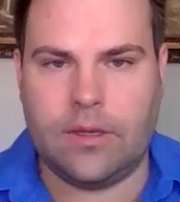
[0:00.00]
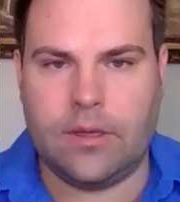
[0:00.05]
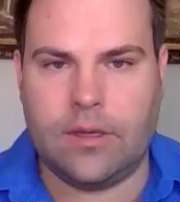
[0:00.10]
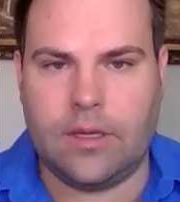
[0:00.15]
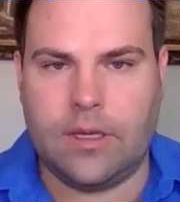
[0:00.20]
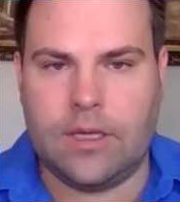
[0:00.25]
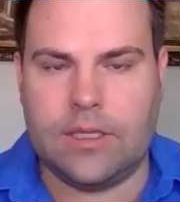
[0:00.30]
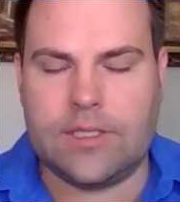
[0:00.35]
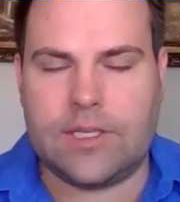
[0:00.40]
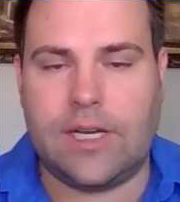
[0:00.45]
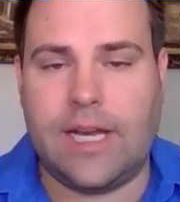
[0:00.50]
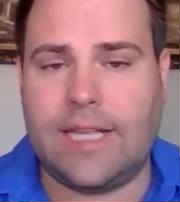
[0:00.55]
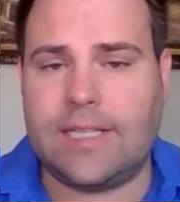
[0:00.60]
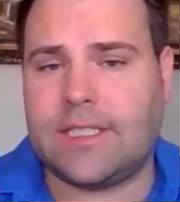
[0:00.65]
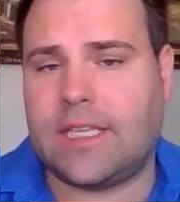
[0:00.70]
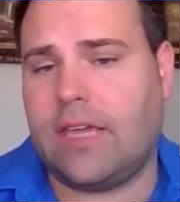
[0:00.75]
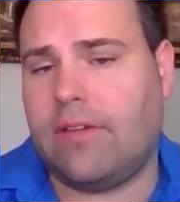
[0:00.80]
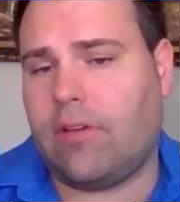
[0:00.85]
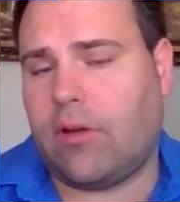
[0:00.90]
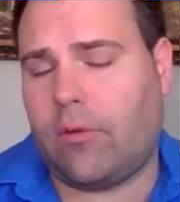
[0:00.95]
So let's
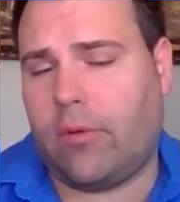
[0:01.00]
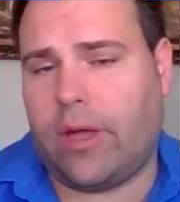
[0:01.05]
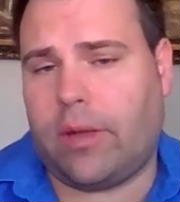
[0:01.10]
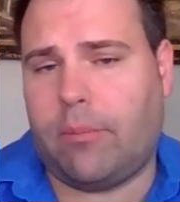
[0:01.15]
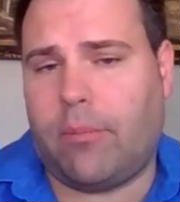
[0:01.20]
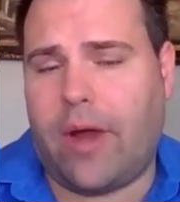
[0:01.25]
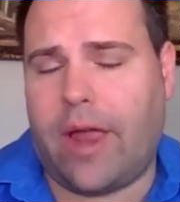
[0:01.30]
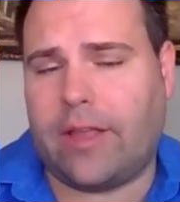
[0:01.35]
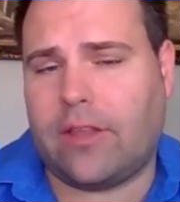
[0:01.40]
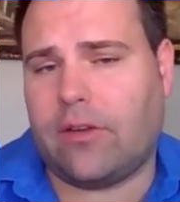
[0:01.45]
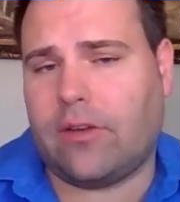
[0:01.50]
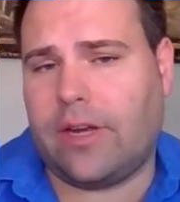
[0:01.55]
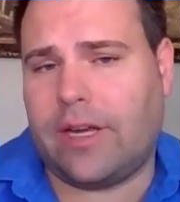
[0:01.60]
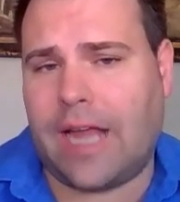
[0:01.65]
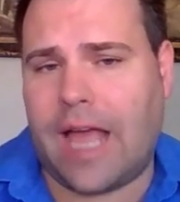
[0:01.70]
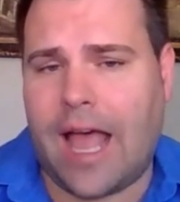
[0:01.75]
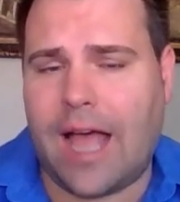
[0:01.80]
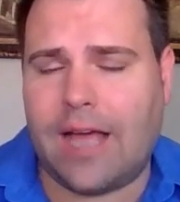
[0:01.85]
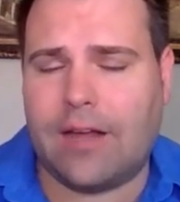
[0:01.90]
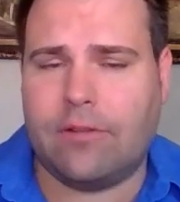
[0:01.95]
give a quick breakdown on
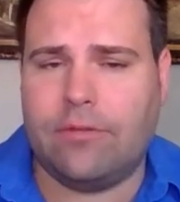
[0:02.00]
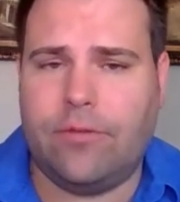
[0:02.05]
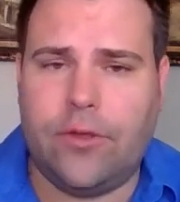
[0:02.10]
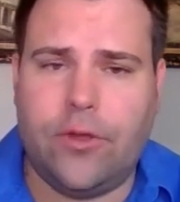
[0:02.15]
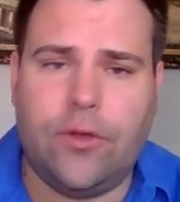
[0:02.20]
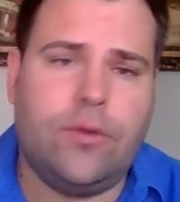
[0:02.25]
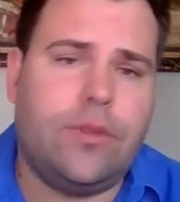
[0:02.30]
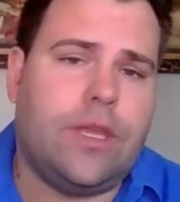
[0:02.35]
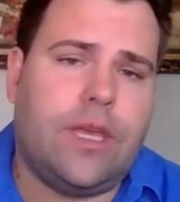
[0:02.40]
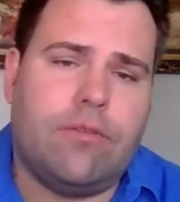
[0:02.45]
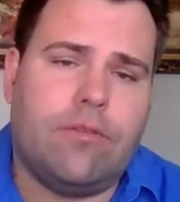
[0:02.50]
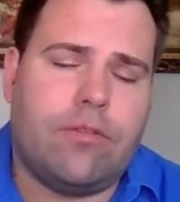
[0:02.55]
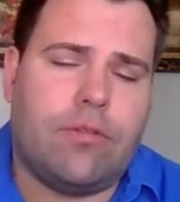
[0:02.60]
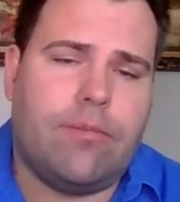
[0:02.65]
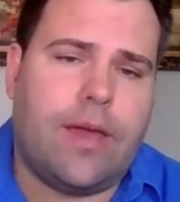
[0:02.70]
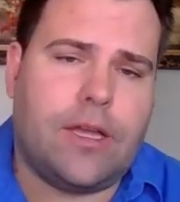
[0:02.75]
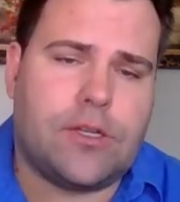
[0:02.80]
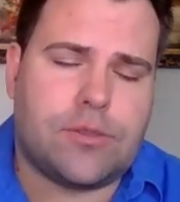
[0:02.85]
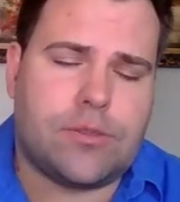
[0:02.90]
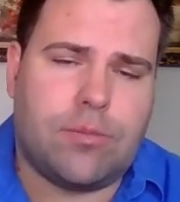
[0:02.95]
how to view the
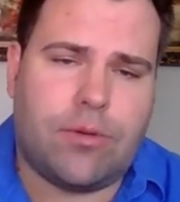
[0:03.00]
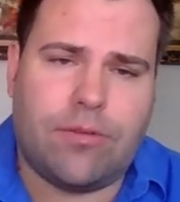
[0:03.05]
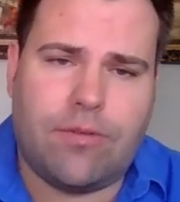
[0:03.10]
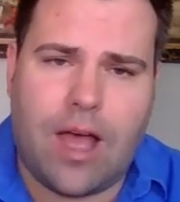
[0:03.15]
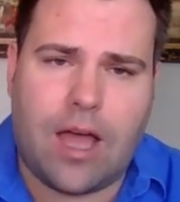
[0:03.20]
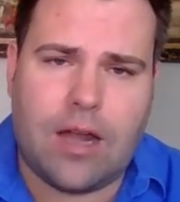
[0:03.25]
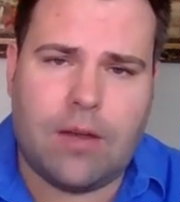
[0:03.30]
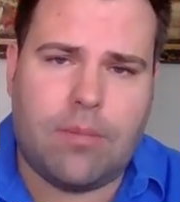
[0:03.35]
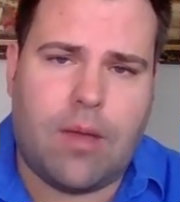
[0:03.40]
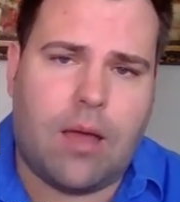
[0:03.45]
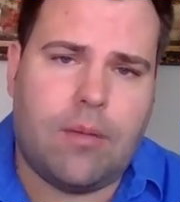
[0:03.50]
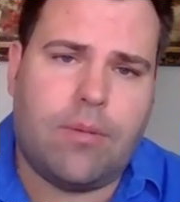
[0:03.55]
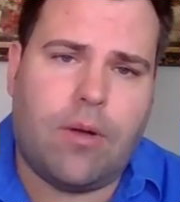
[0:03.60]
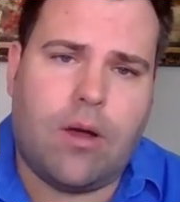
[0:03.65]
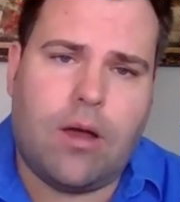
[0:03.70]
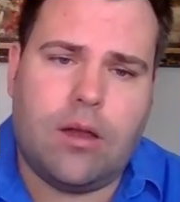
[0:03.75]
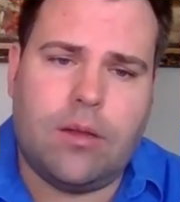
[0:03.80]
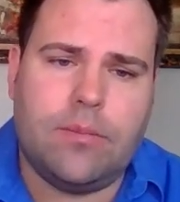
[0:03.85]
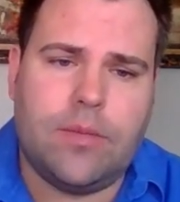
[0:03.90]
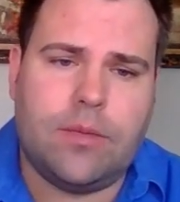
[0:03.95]
information provided by
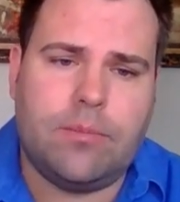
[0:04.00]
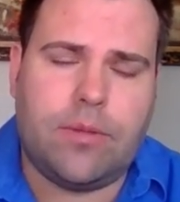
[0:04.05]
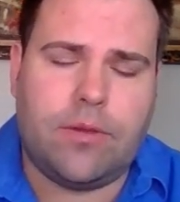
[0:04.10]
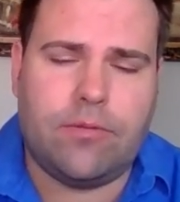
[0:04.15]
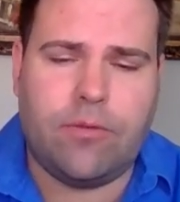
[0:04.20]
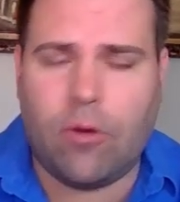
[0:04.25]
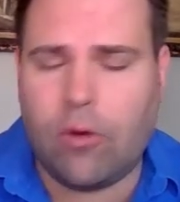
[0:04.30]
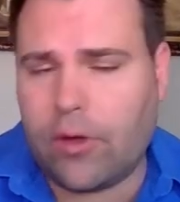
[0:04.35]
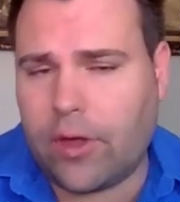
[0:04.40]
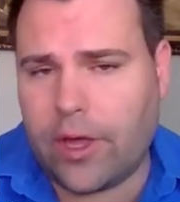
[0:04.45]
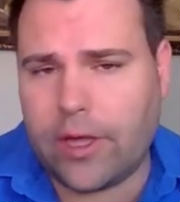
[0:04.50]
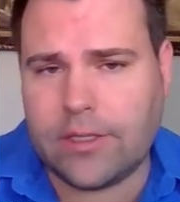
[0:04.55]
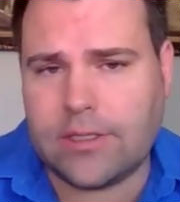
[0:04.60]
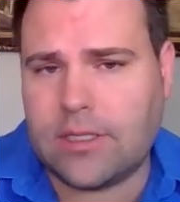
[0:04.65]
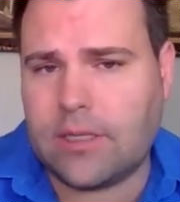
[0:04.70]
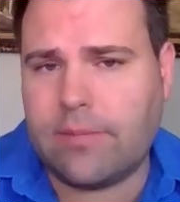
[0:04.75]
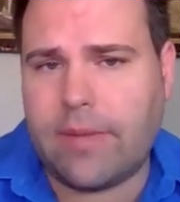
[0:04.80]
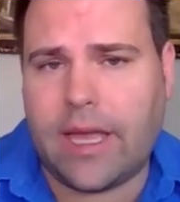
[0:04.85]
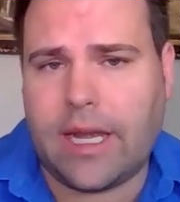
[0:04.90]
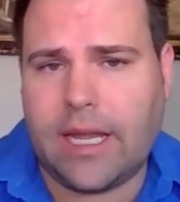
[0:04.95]
Parliament before going to
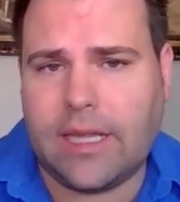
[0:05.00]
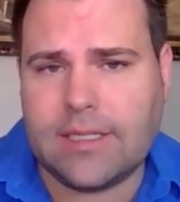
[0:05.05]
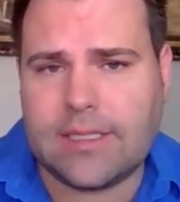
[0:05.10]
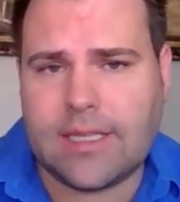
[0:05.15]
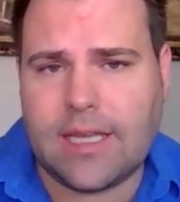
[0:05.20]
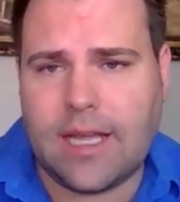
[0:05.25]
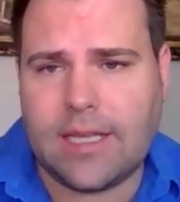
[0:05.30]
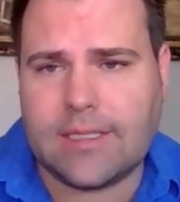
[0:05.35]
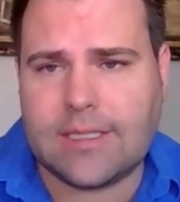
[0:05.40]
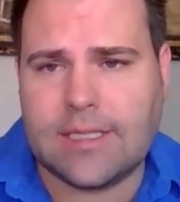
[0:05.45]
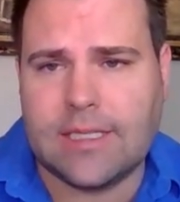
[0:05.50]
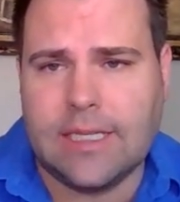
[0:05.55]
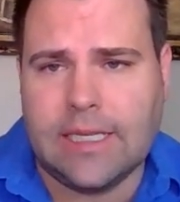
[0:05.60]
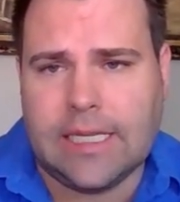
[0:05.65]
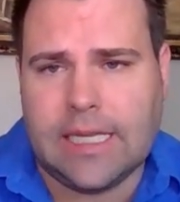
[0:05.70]
the main insights.